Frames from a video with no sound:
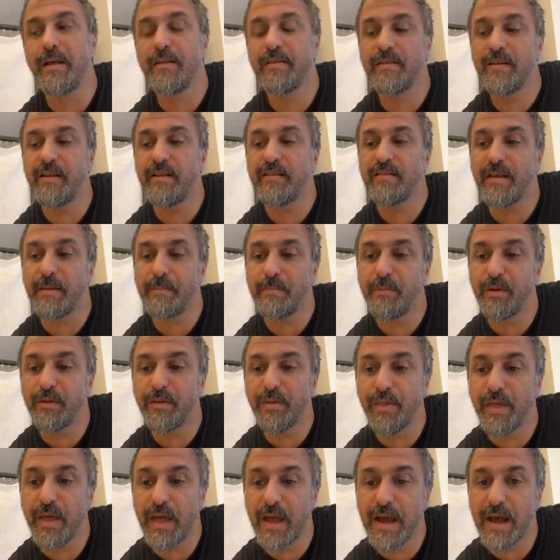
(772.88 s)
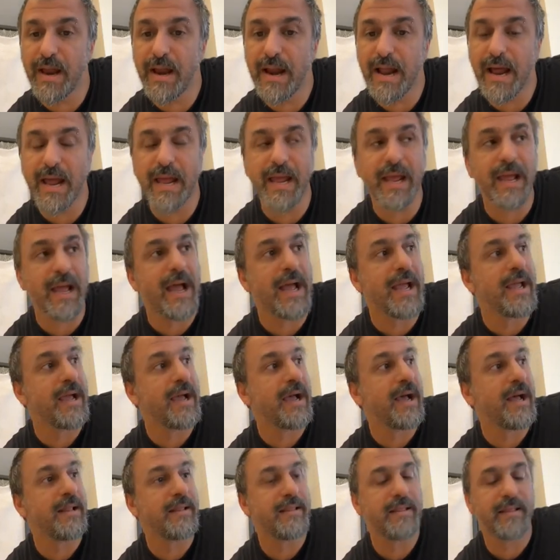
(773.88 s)
Since I'm not there, I
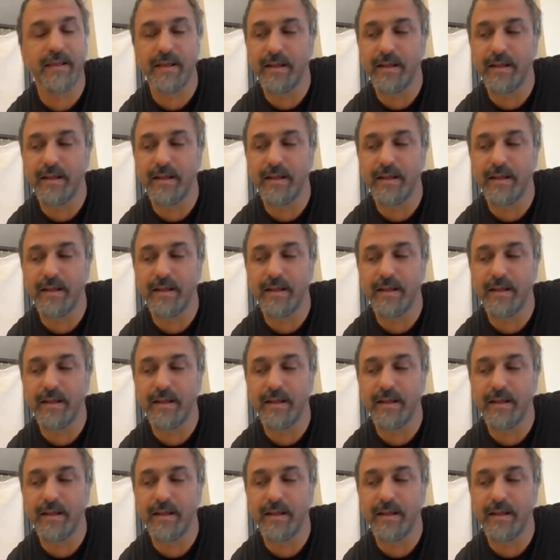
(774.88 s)
had